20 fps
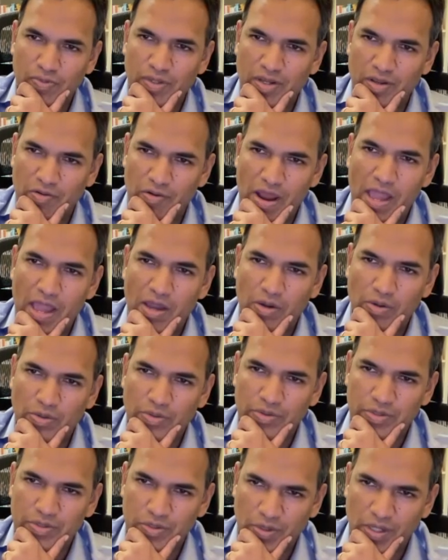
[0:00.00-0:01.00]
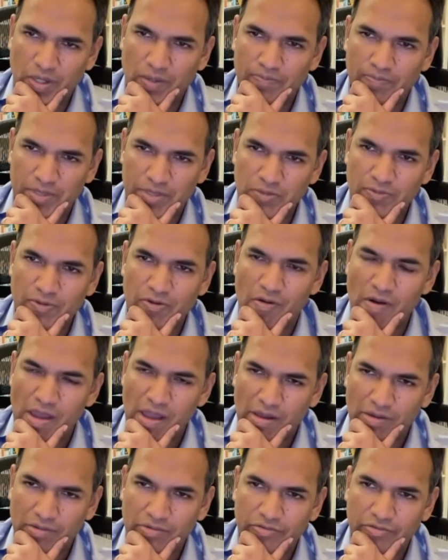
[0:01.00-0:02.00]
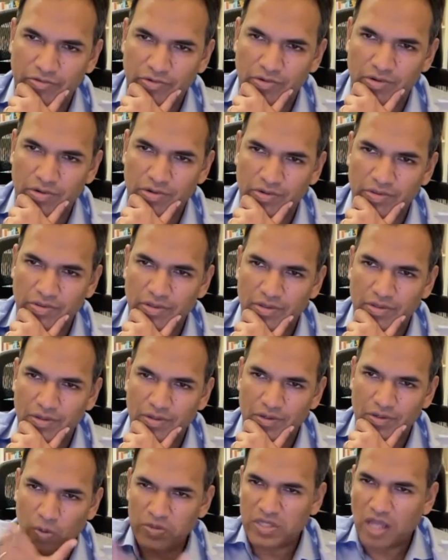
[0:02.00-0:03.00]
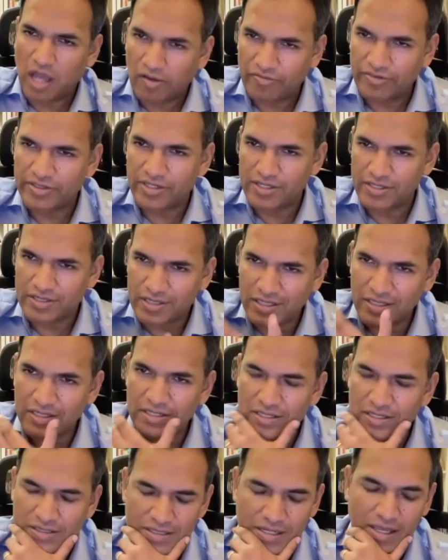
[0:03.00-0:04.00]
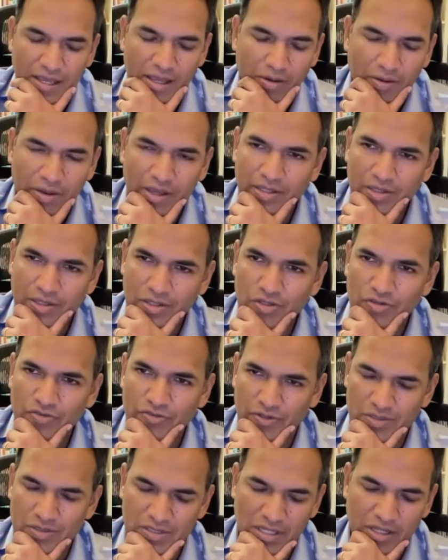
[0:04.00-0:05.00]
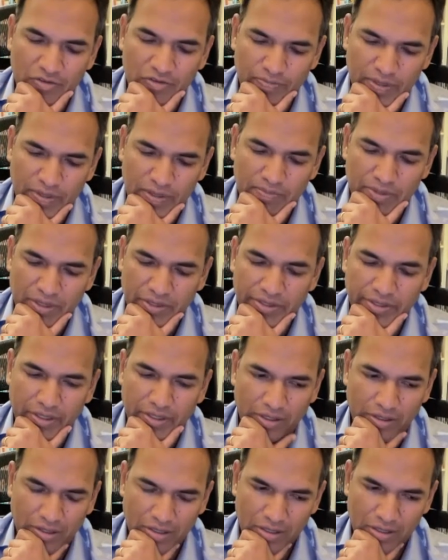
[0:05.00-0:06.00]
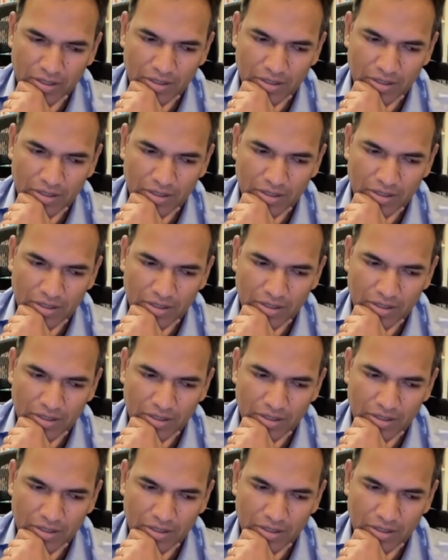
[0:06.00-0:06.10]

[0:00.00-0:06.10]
been around, your company's been around for almost half a dozen years now, and you yourself been building